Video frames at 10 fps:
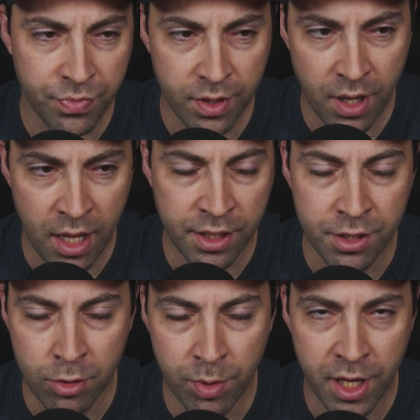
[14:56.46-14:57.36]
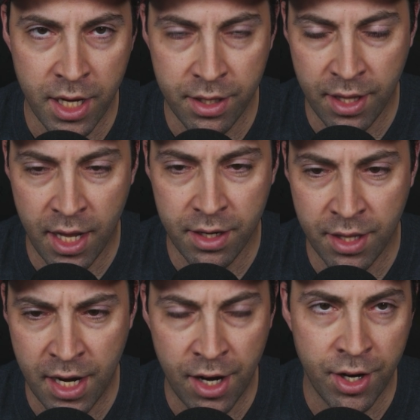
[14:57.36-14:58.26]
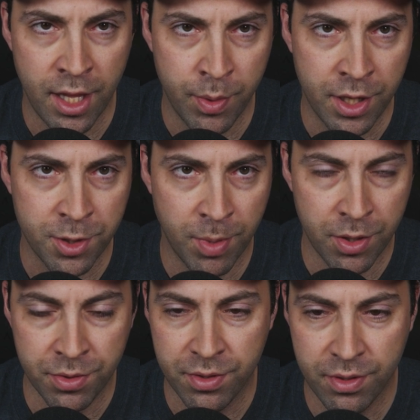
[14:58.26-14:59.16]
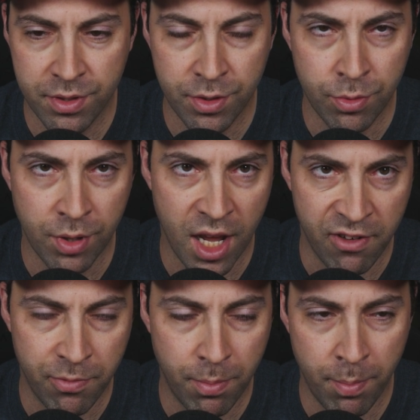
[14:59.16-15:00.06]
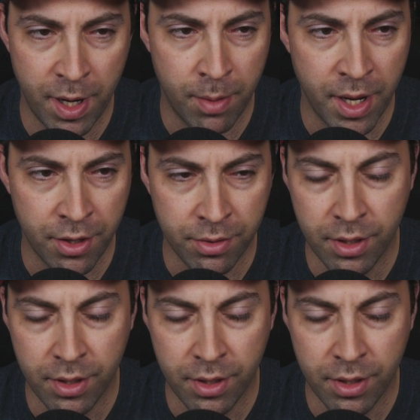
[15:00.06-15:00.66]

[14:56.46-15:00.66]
at least lubricate that area that we exposed to kind of bare metal.